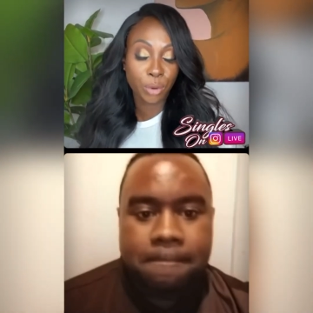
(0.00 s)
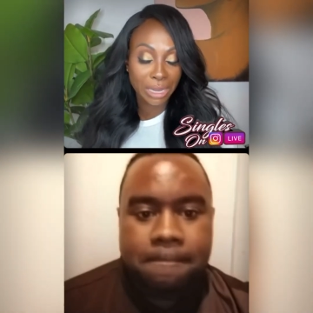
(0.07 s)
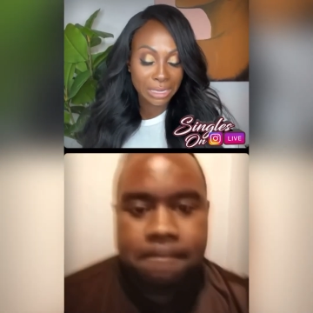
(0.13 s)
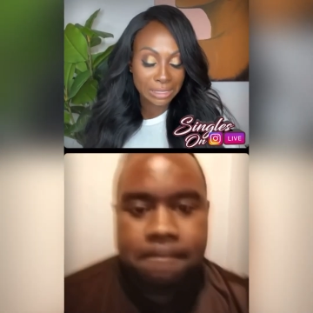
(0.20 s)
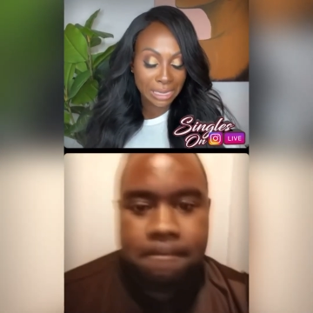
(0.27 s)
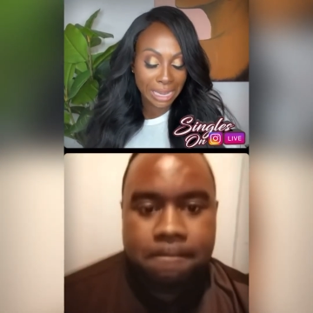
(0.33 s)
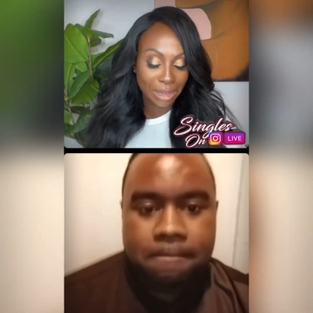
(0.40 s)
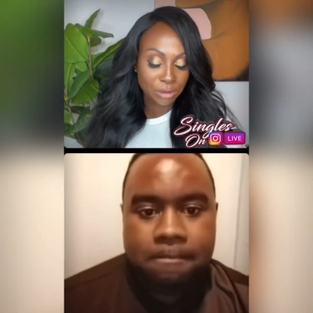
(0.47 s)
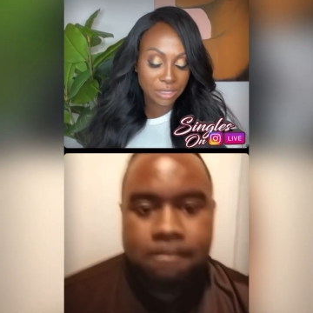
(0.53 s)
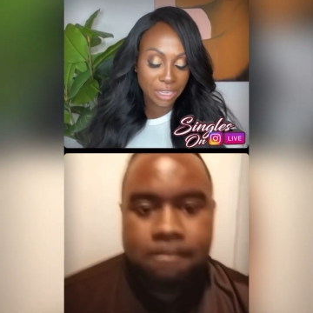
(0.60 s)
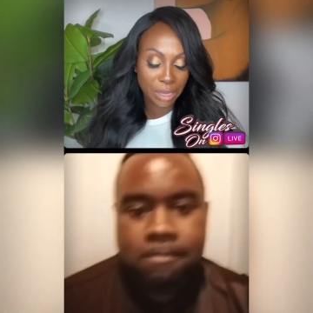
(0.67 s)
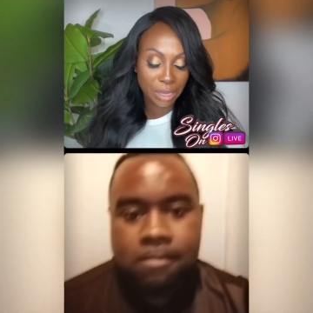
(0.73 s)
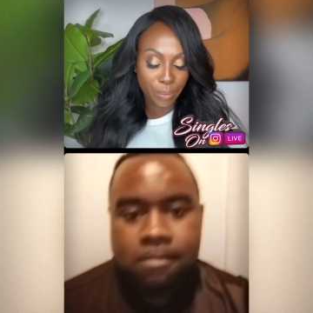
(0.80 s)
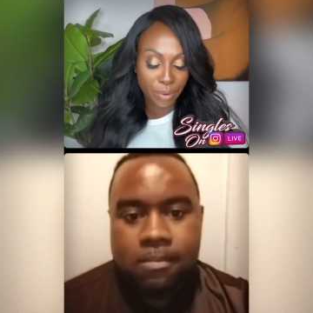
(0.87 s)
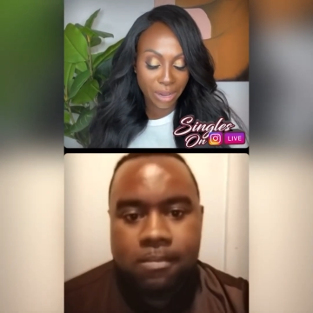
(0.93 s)
Speaker 1: He's a
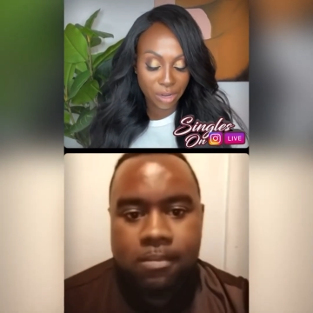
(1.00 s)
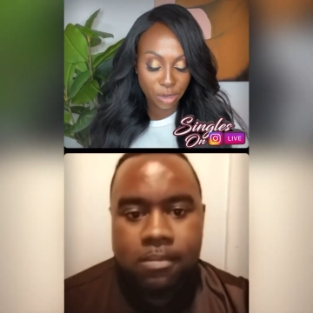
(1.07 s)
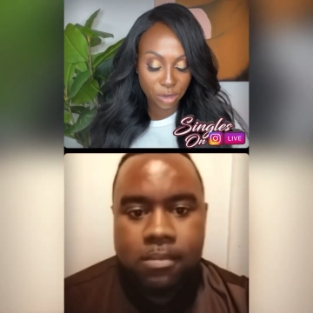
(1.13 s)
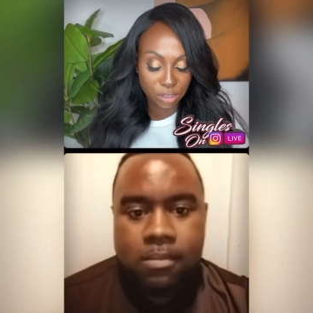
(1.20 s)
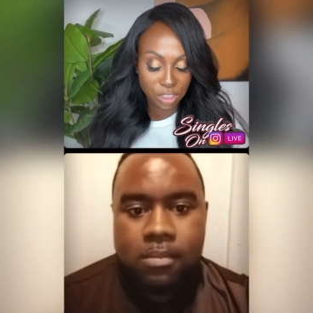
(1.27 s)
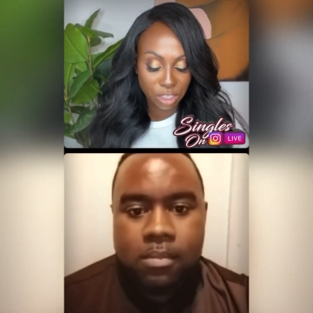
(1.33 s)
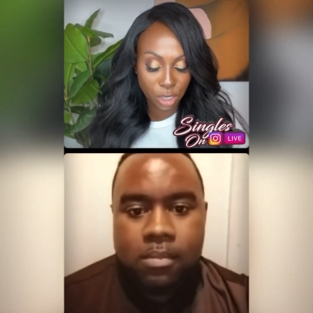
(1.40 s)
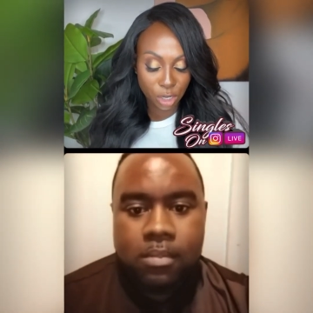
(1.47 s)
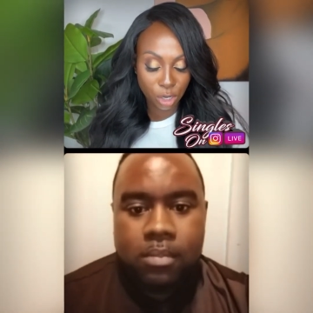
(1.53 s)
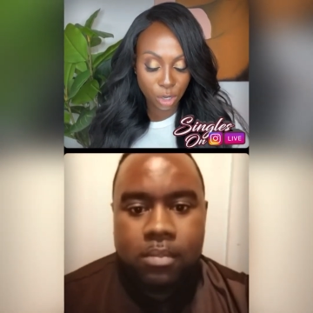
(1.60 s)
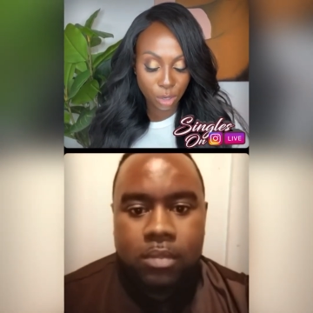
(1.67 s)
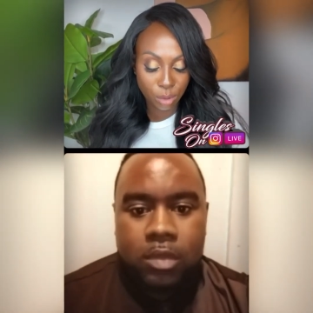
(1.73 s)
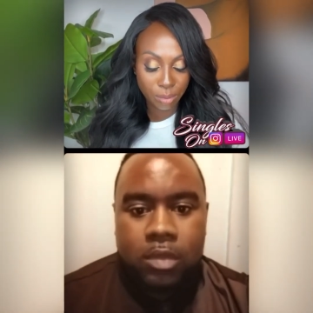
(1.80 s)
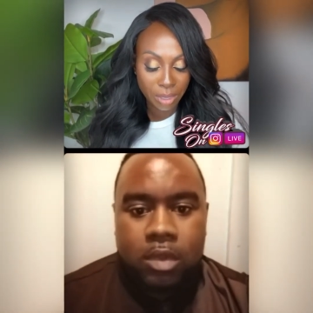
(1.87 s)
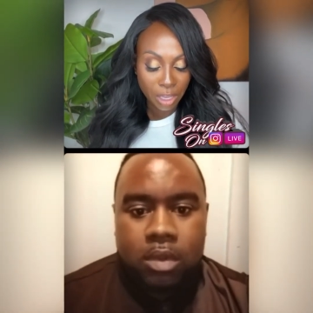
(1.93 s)
housekeeper at a nursing home,